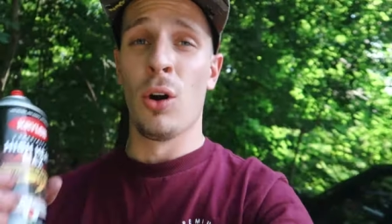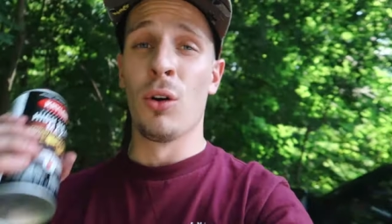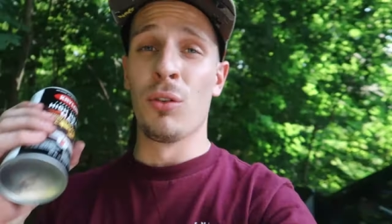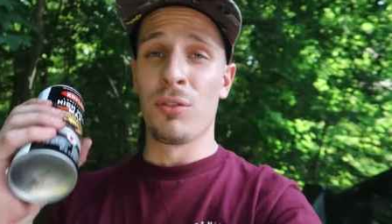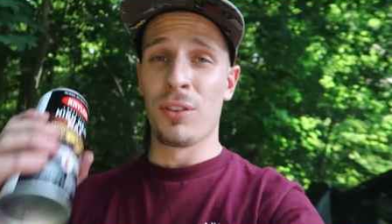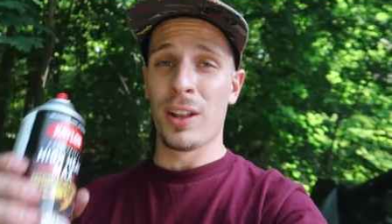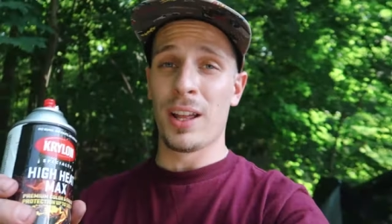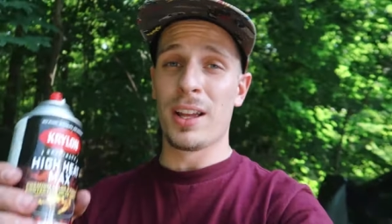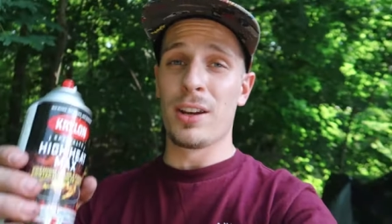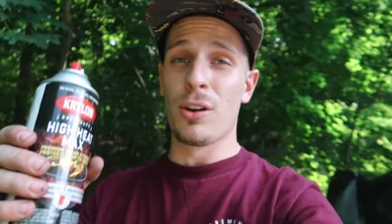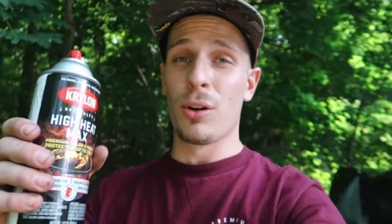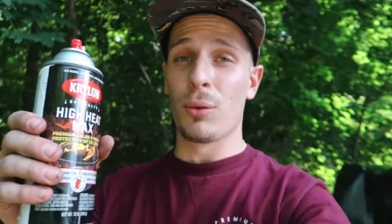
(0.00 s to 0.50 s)

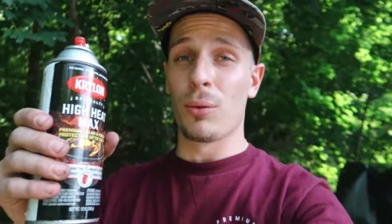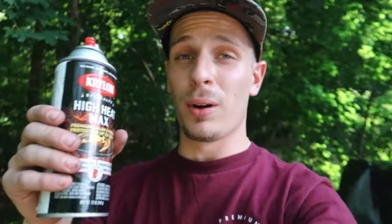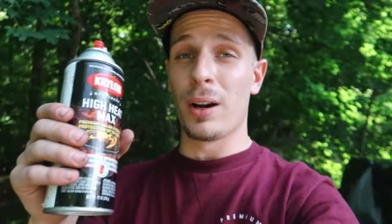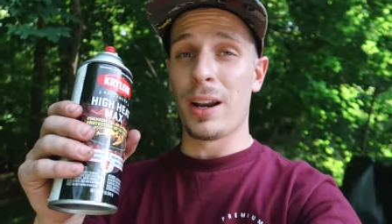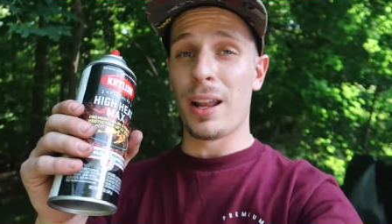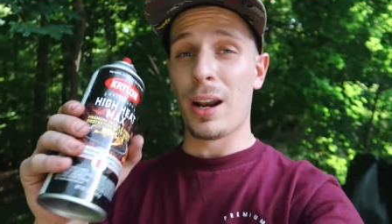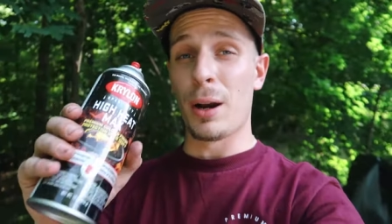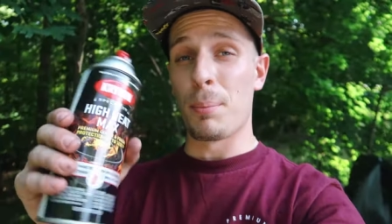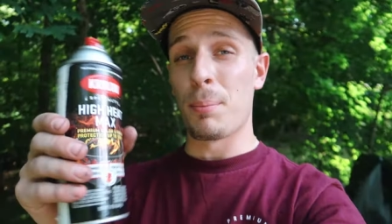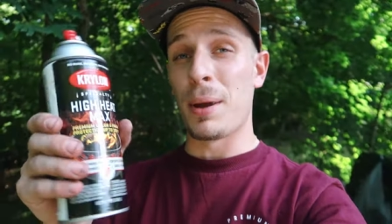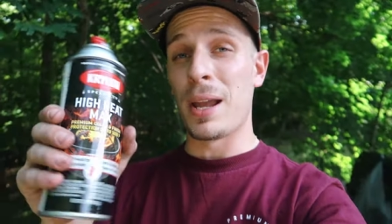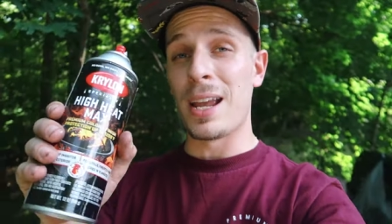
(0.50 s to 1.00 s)
hopefully I don't run
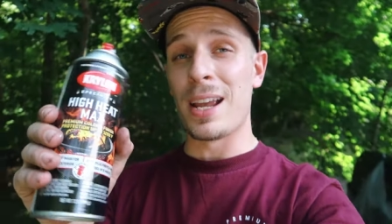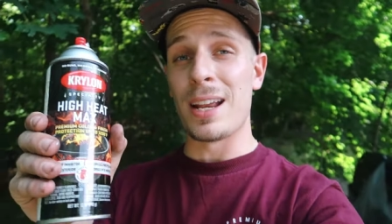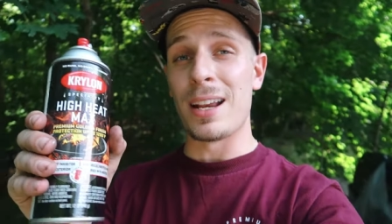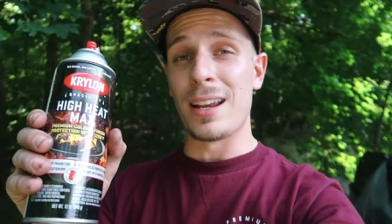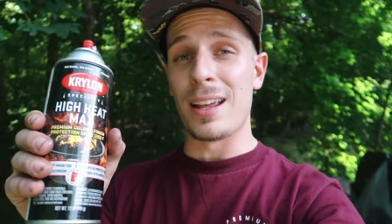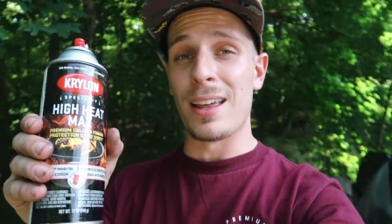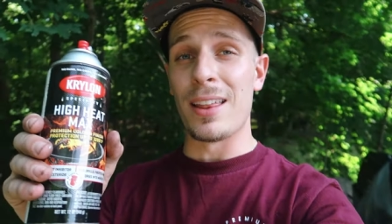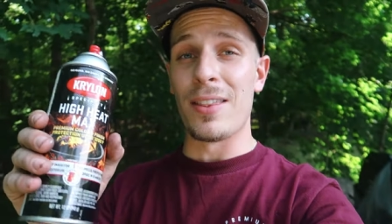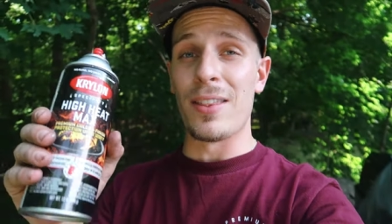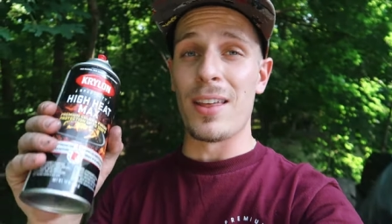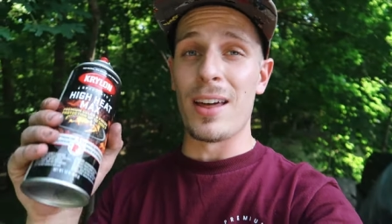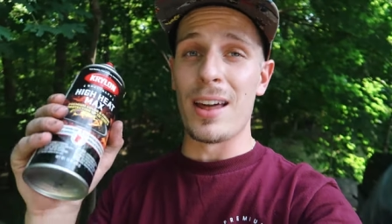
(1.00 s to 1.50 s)
out of
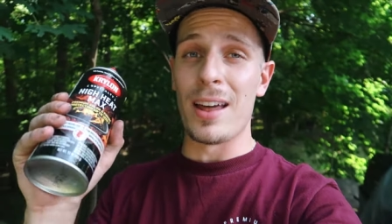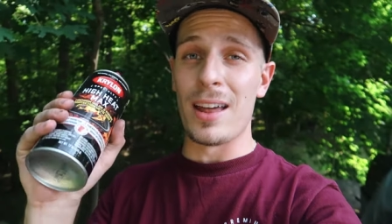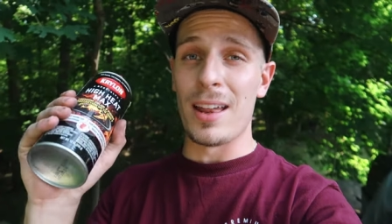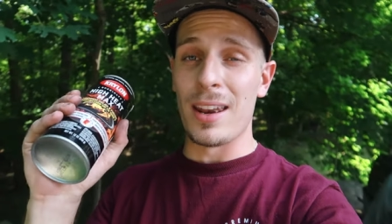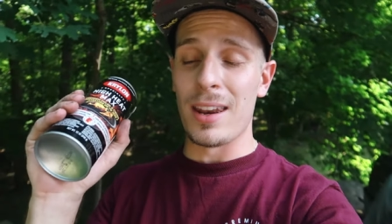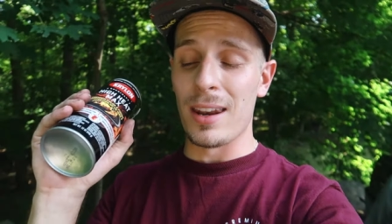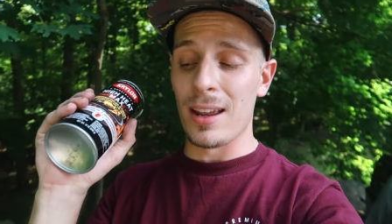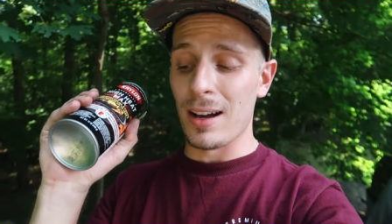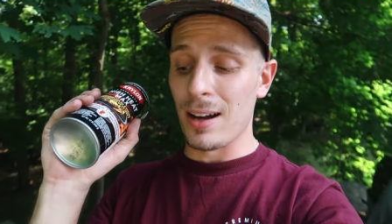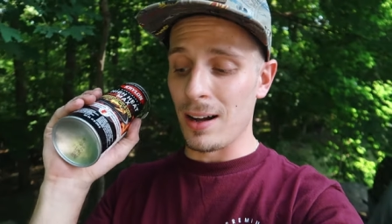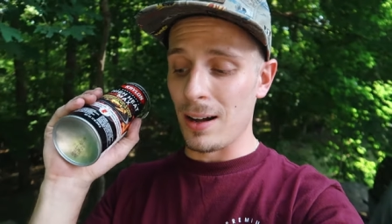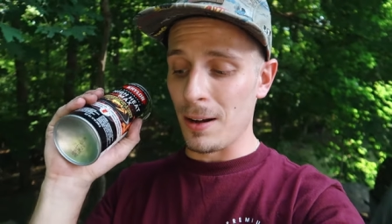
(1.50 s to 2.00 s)
paint, and
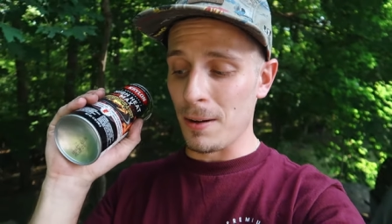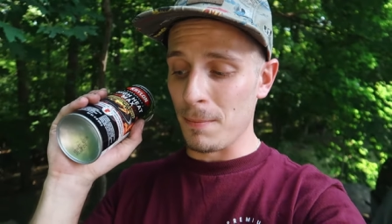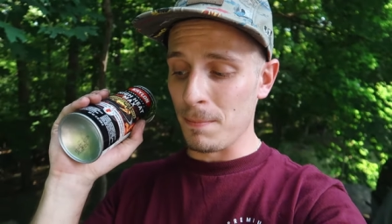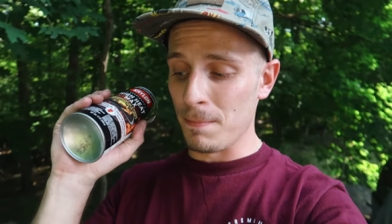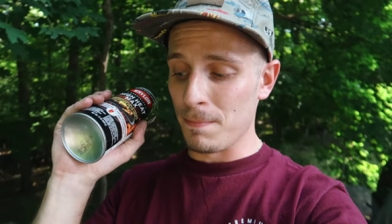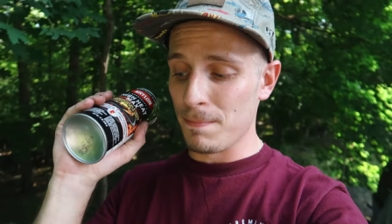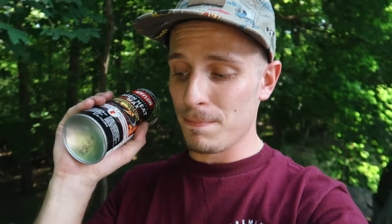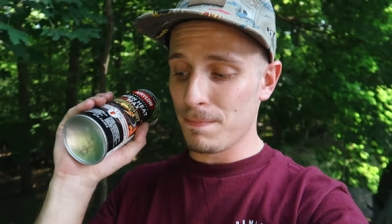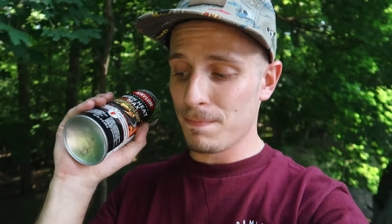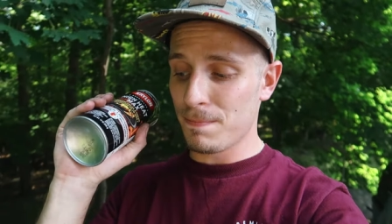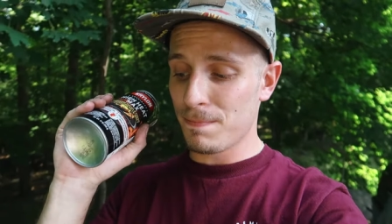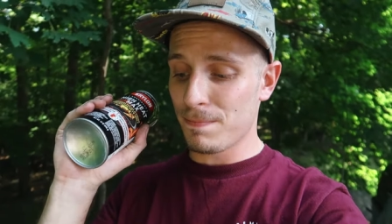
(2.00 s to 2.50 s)
then,
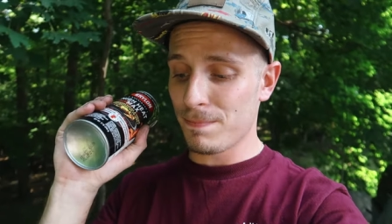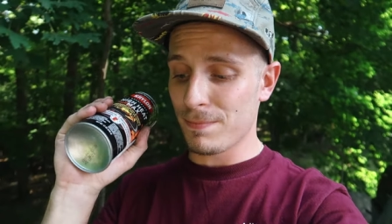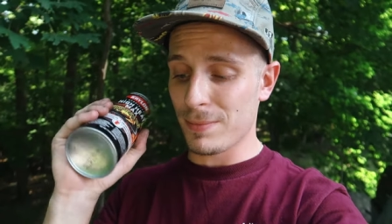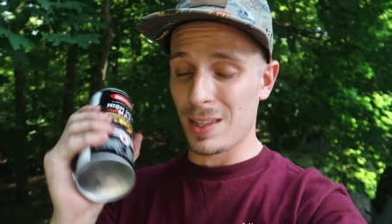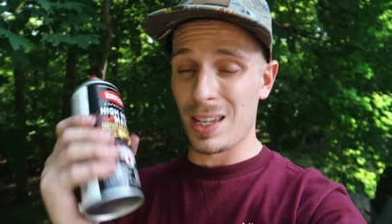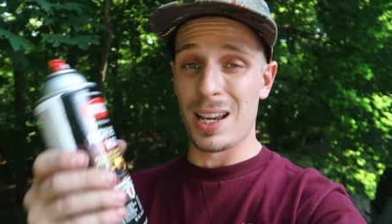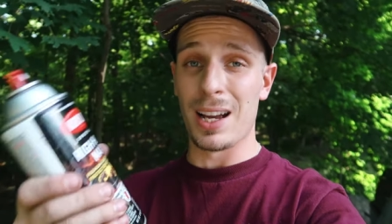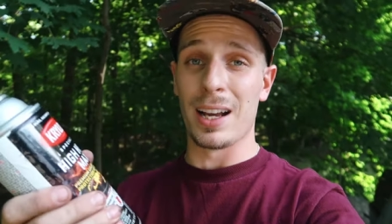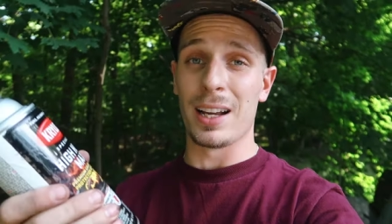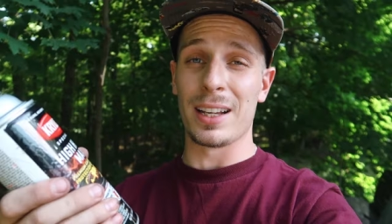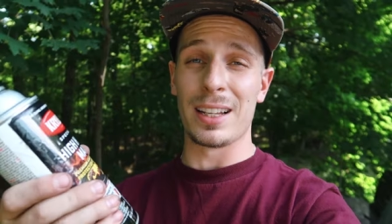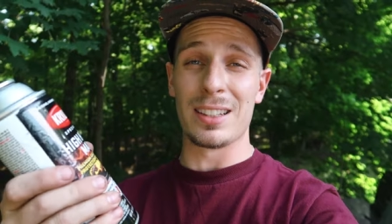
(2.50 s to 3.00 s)
um,
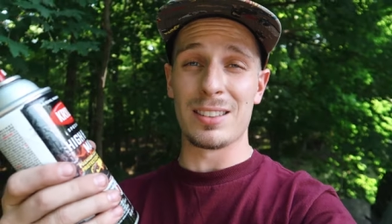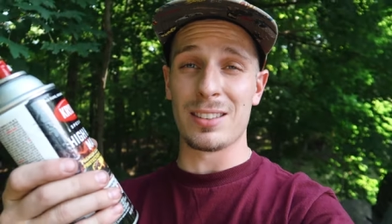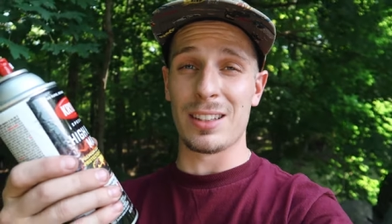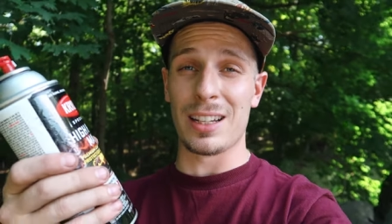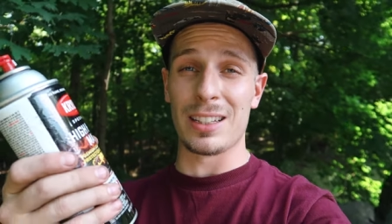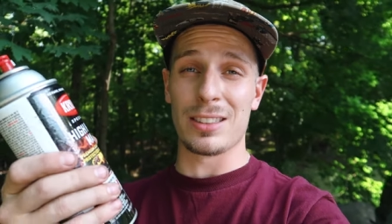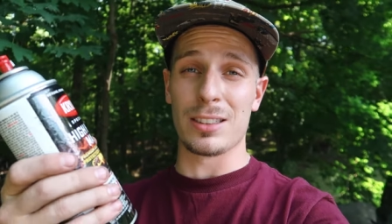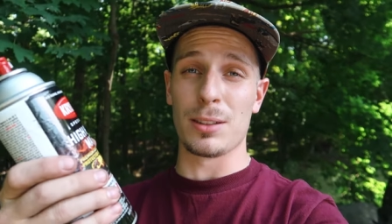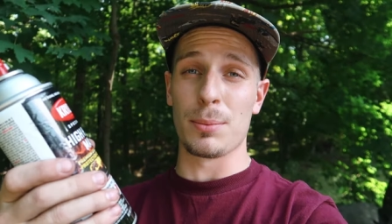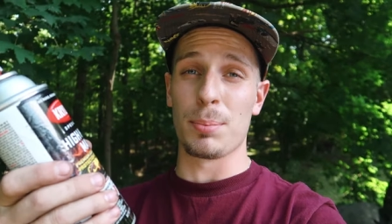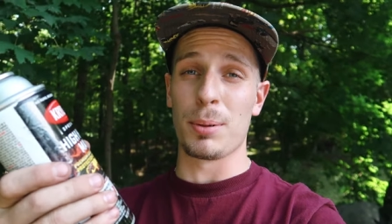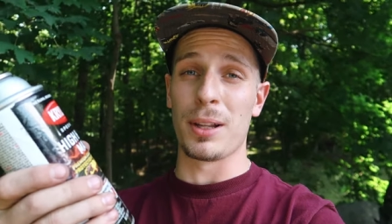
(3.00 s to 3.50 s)
yeah, I guess
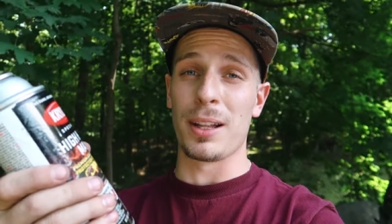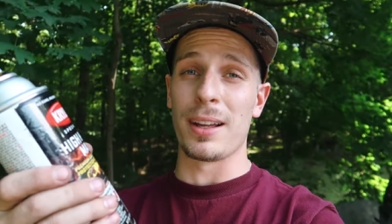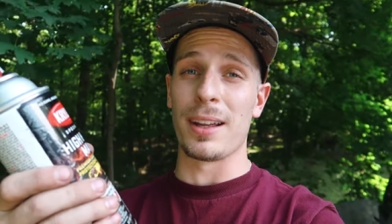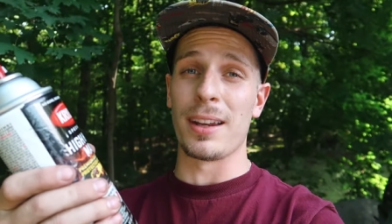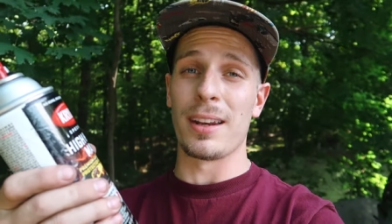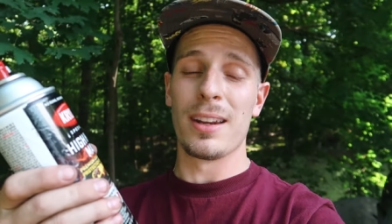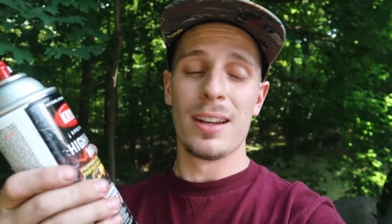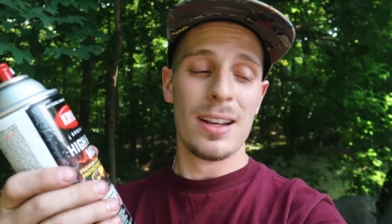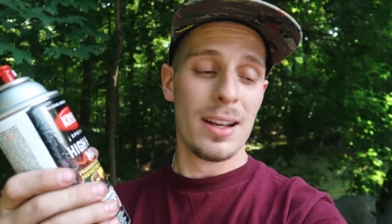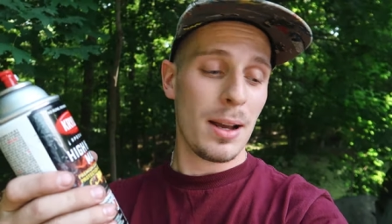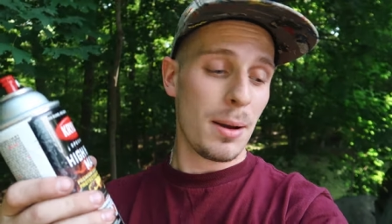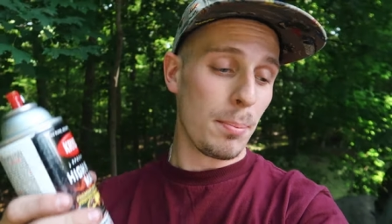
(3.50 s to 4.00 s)
that's the plan.